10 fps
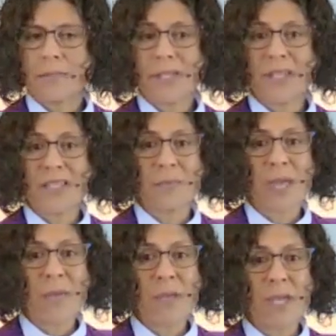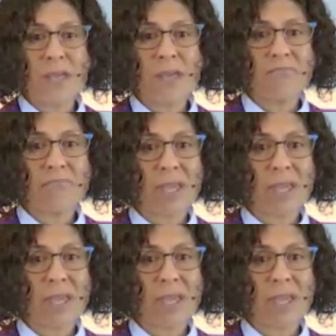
because maybe